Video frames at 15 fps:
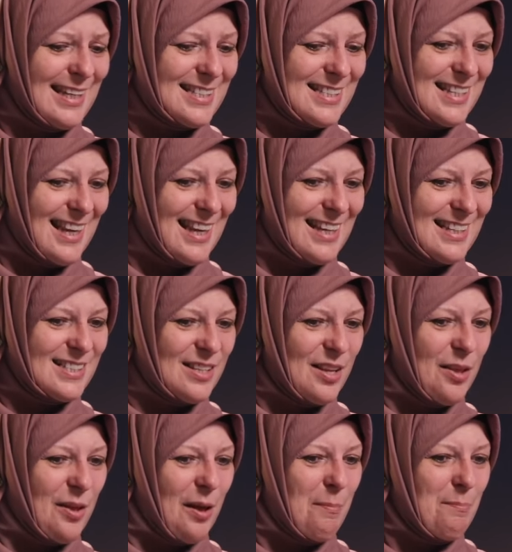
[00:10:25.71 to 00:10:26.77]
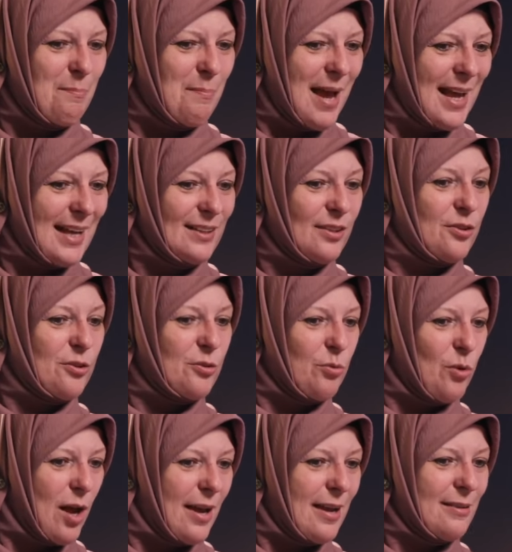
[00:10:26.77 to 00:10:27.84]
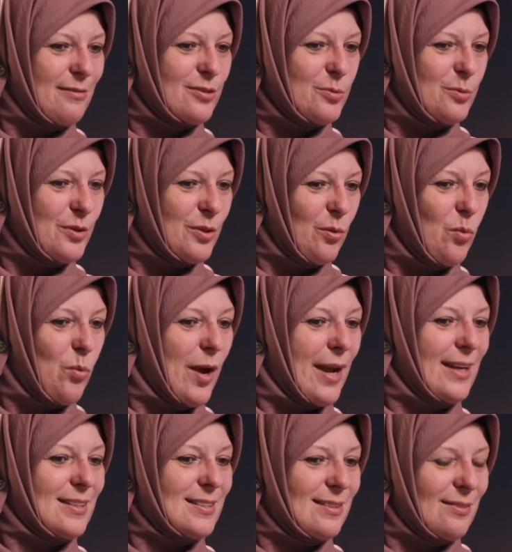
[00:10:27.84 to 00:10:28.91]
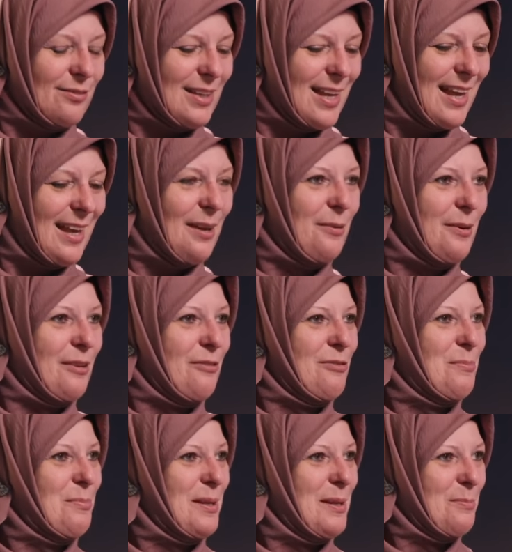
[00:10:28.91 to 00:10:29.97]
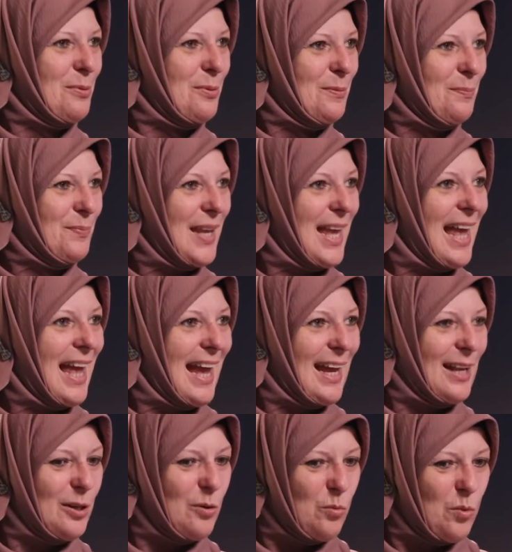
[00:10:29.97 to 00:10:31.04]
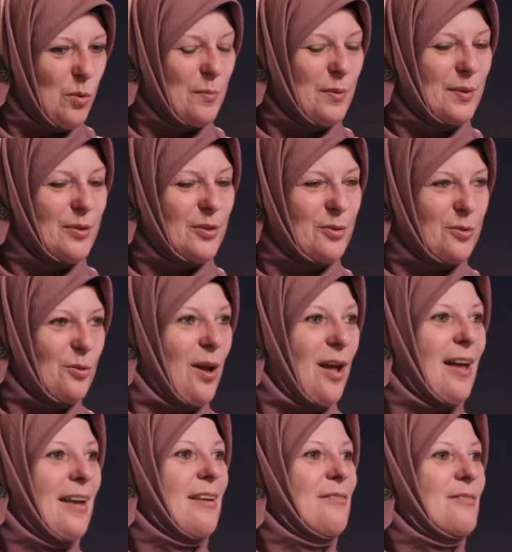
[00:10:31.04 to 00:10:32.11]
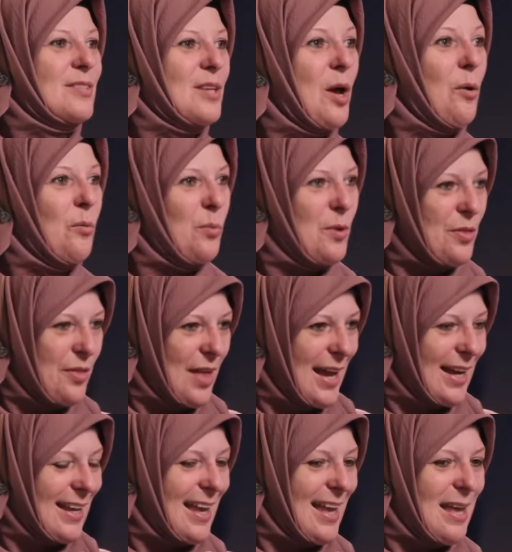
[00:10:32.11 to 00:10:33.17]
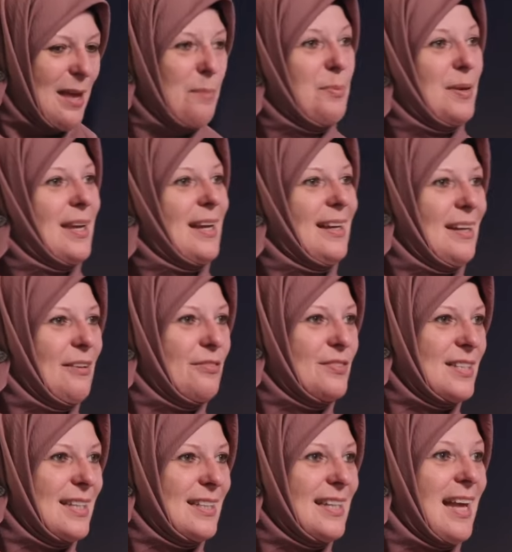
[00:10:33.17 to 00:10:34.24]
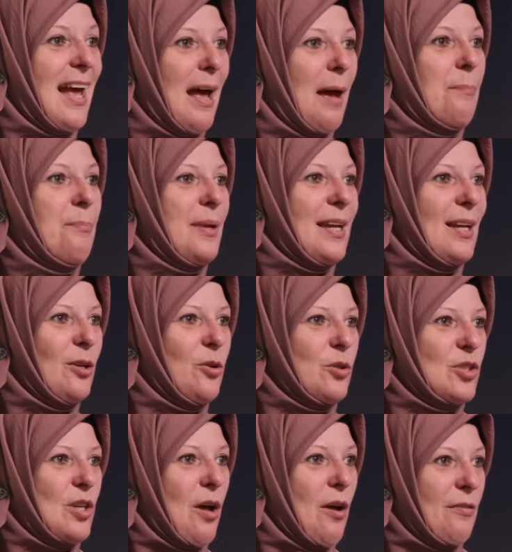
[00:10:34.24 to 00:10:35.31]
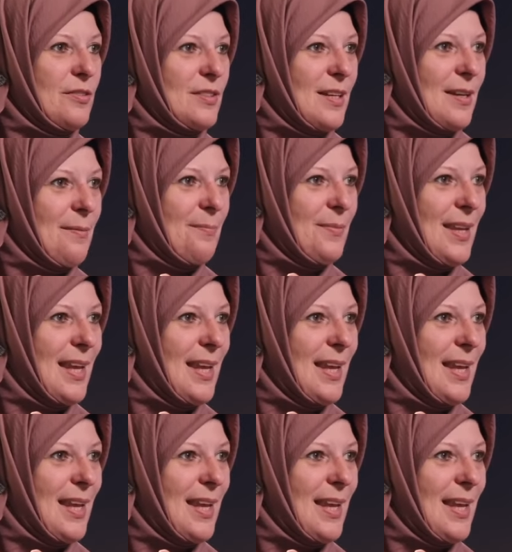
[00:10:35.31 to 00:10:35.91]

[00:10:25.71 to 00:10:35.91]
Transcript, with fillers: it's it's a man thrives with the weight of caring for people, mm. and a woman thrives with that care being lifted and being looked after.